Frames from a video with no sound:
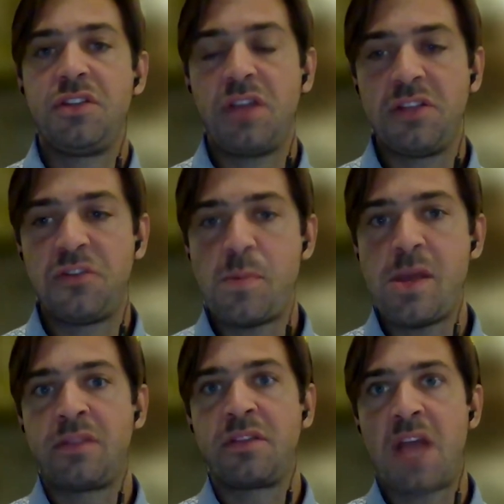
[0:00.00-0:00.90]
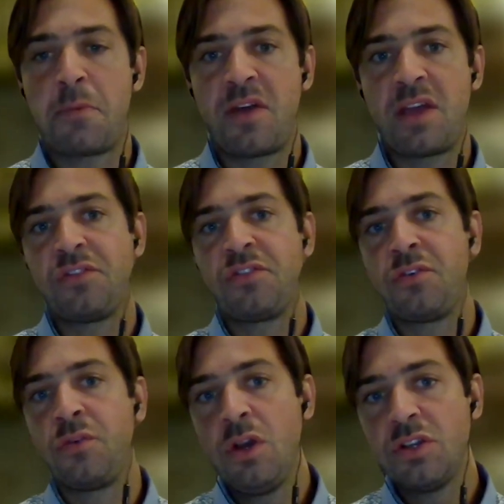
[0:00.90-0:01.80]
and speak, the type of agents
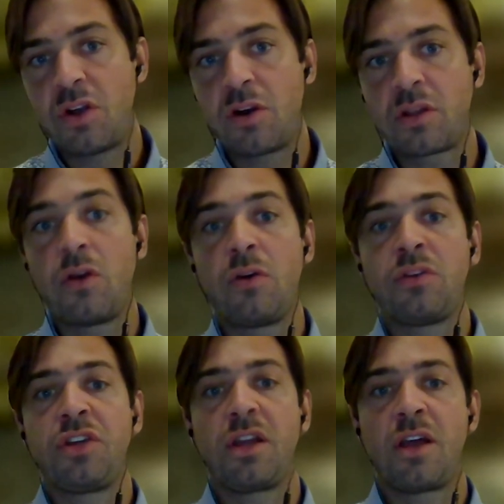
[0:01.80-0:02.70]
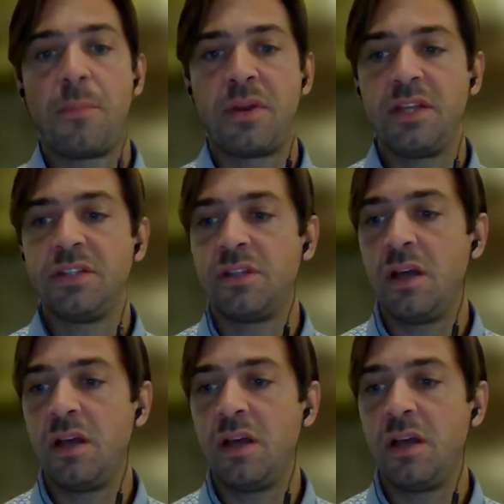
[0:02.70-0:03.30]
who start coaching companies,